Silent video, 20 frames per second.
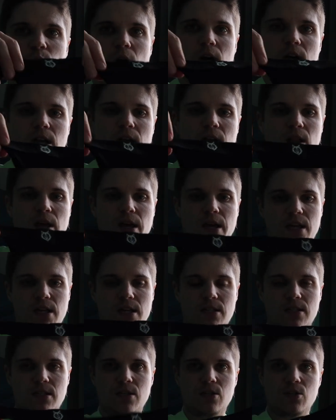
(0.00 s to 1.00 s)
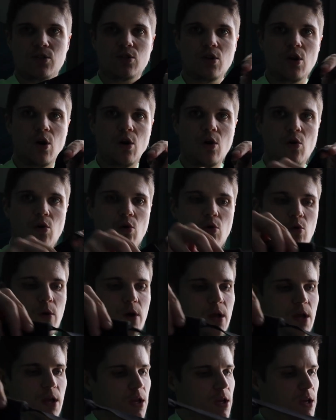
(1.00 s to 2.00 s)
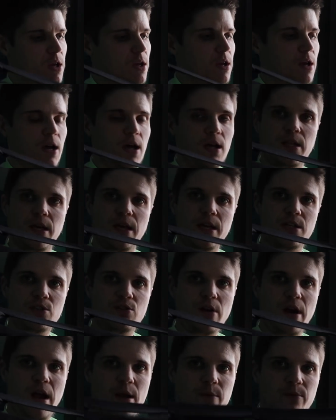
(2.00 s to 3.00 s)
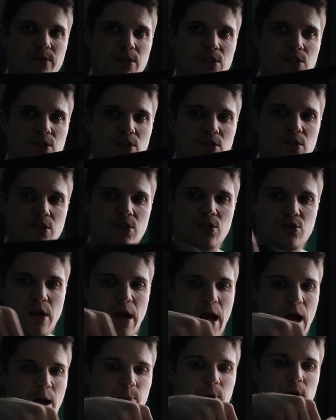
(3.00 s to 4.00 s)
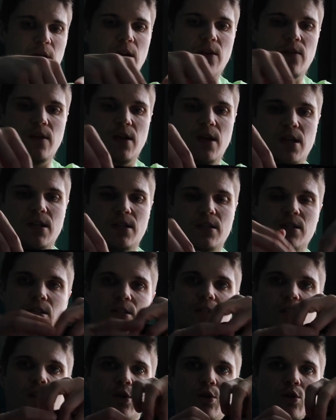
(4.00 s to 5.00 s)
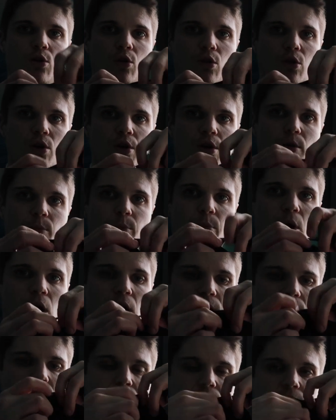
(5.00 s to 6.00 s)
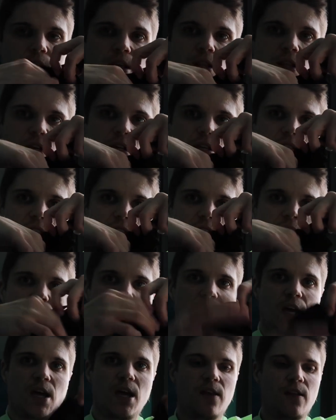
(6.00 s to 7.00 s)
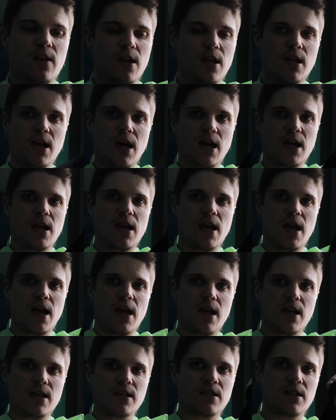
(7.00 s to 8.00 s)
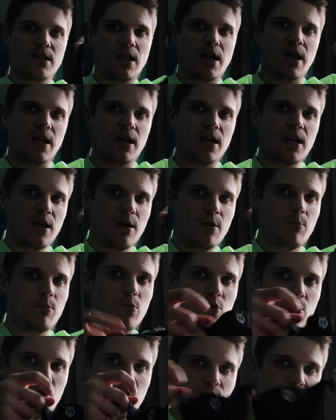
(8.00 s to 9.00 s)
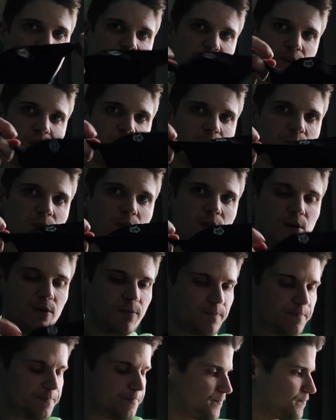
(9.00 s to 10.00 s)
one I like because there's no uh, leg straps. It's just the strap and then it's just a little pocket like this and then it kind of hangs and like moves free with you.